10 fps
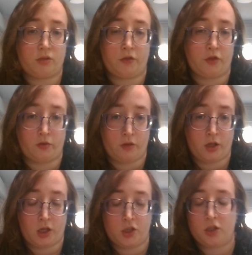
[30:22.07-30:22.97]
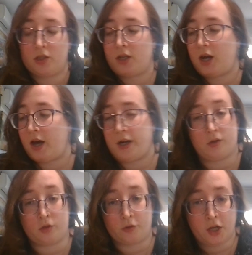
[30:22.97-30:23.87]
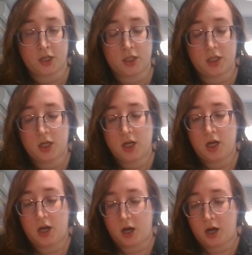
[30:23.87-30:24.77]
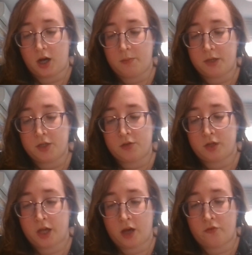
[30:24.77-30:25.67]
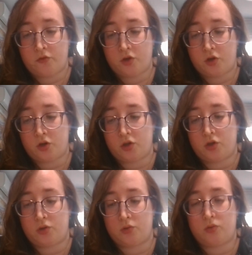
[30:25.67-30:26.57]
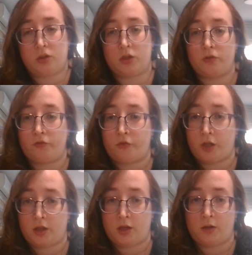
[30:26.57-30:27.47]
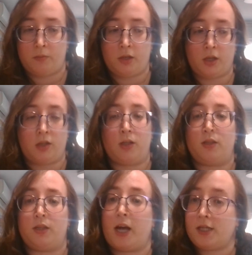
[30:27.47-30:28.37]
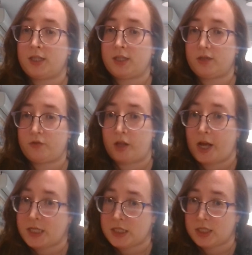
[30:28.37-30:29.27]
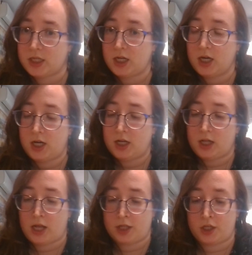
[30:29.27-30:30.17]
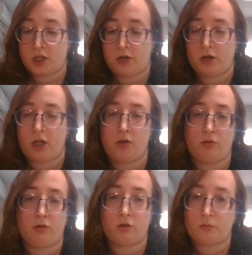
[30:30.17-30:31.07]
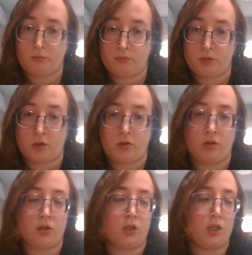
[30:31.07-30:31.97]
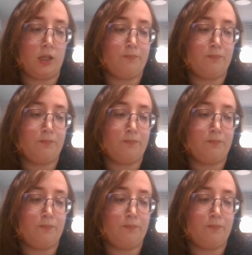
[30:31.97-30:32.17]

a few of the occasions. I don't know yet. But it's only after you defeat them in the last legendary or mythical